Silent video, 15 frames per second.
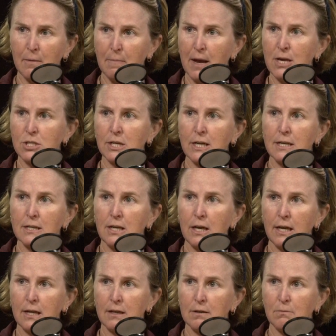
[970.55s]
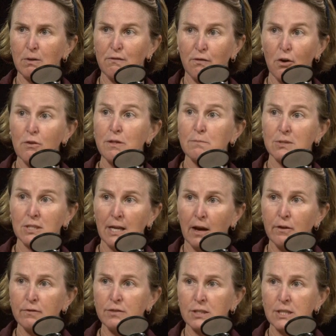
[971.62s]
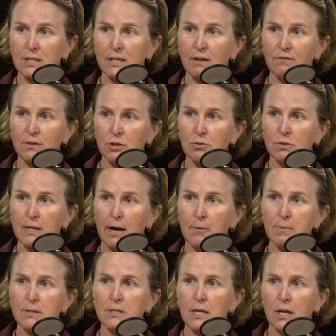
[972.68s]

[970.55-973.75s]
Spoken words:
a patient can refer themselves to see a physical therapist.